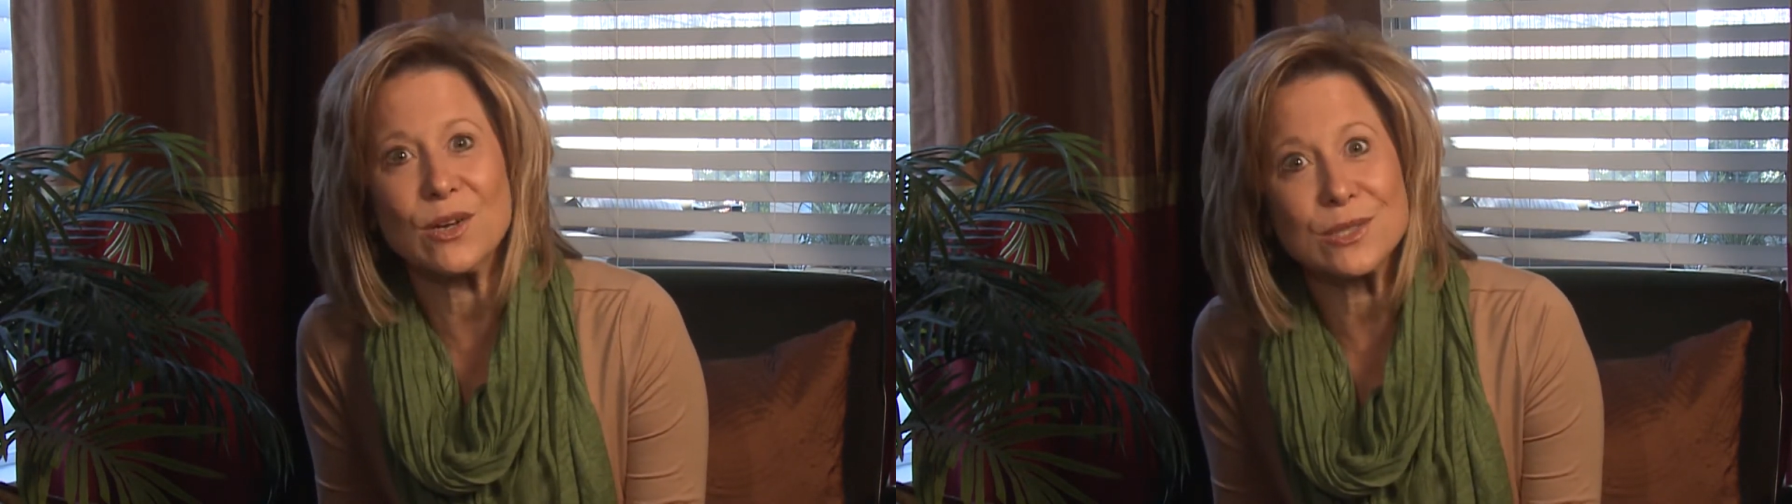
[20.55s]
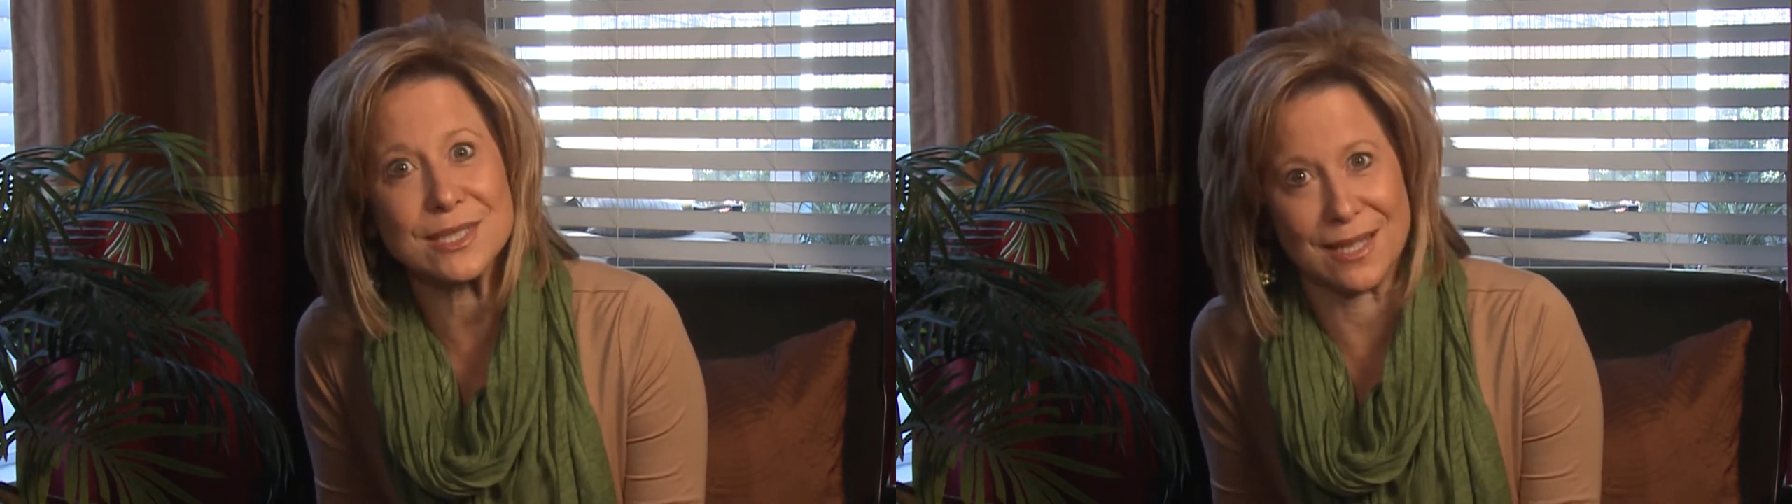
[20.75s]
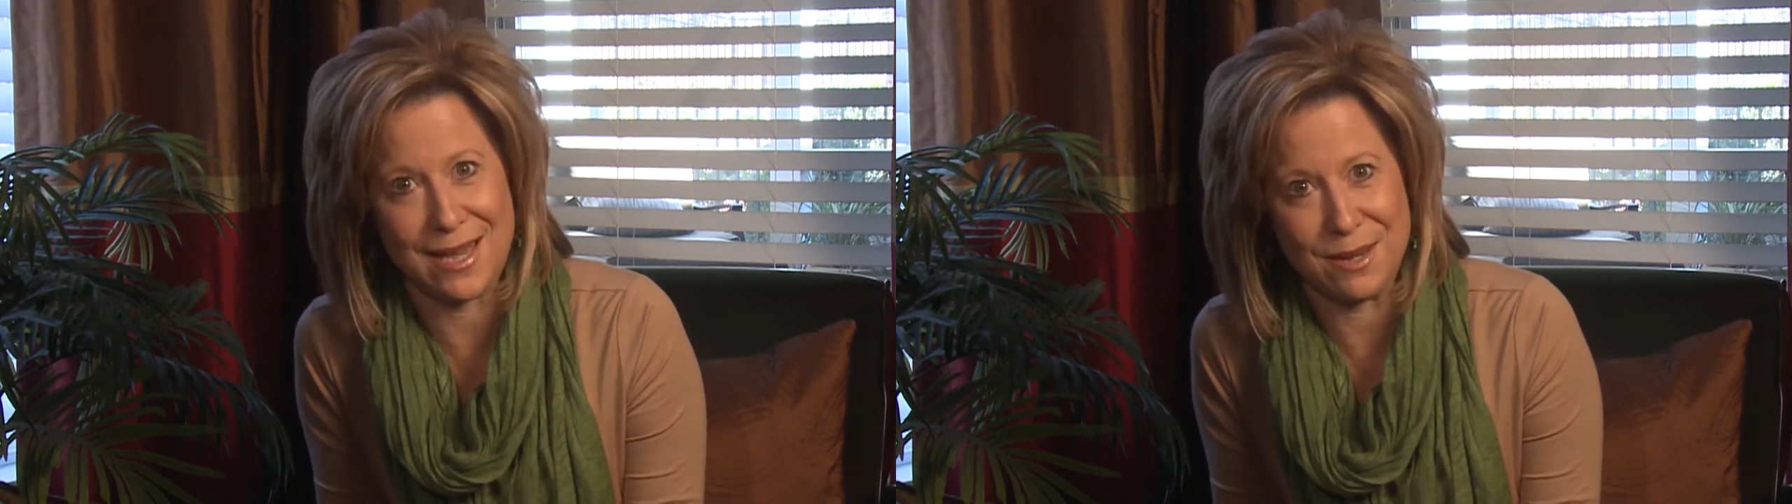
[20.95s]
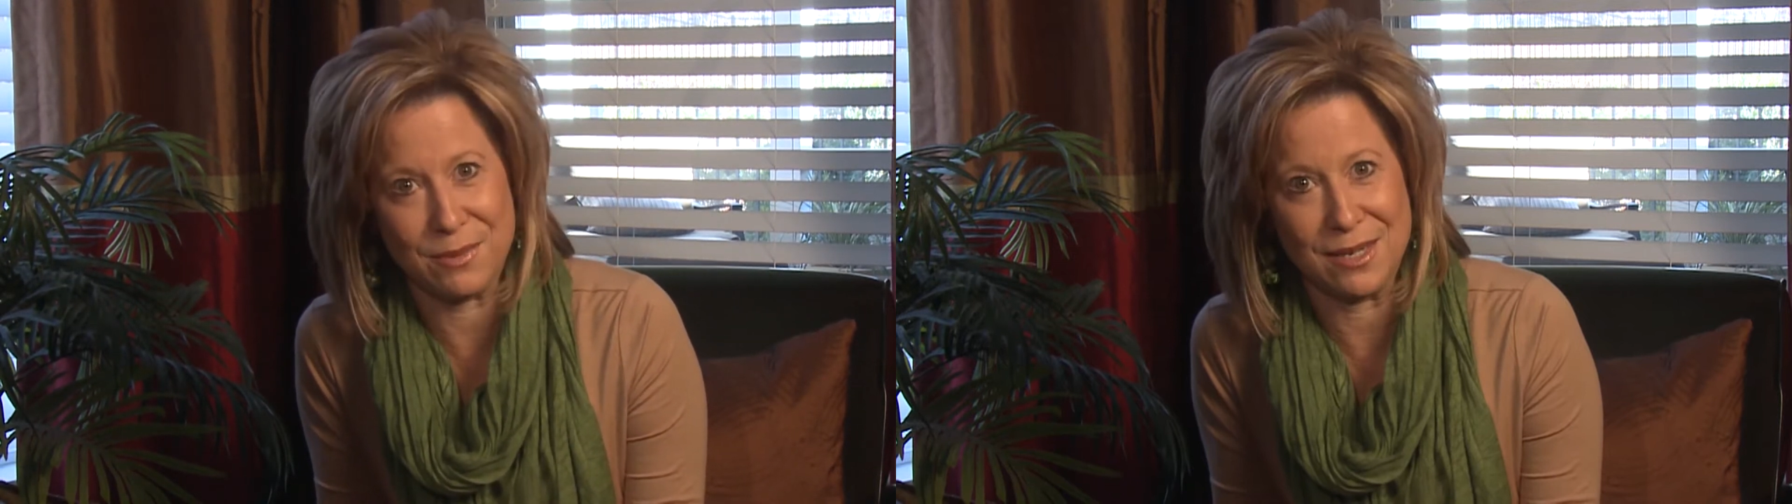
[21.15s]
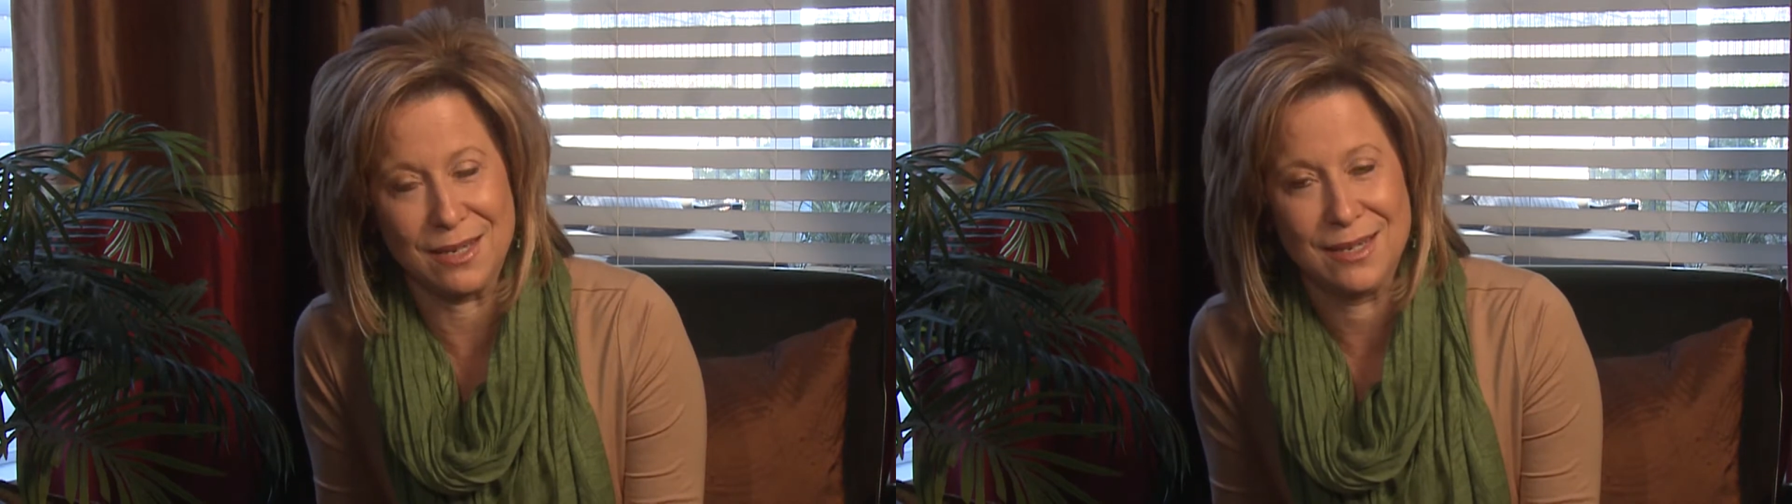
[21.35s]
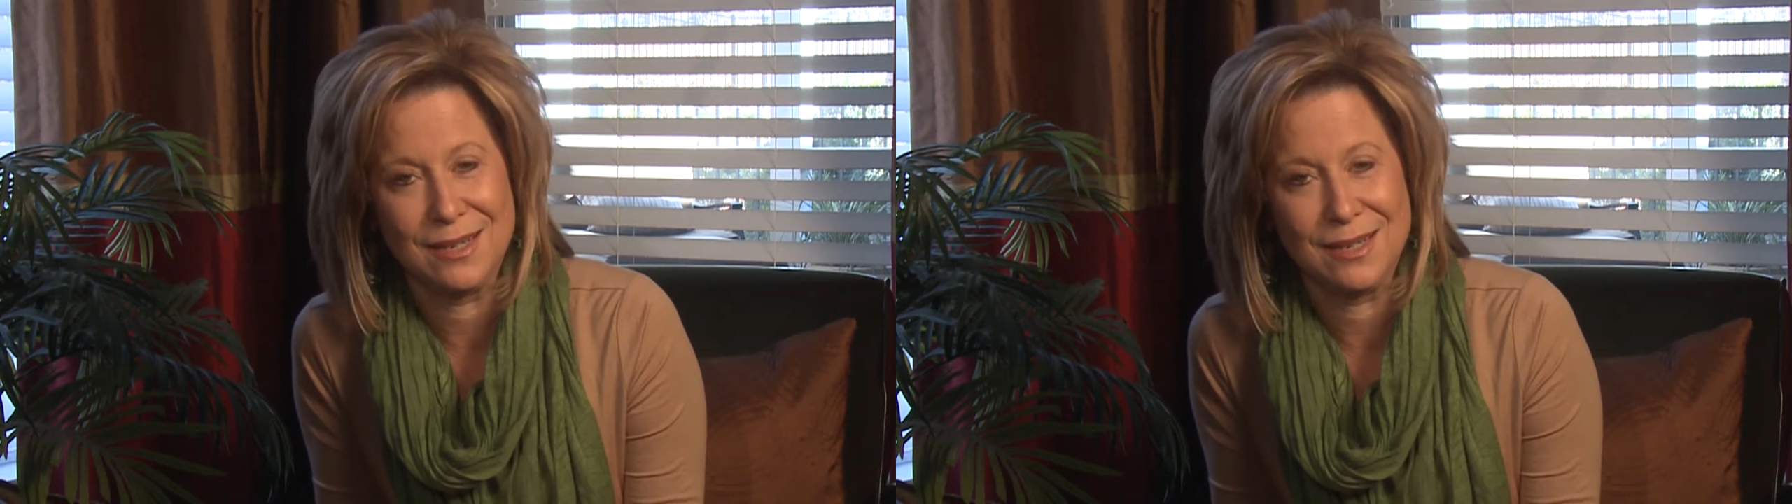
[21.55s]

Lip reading: else to like me.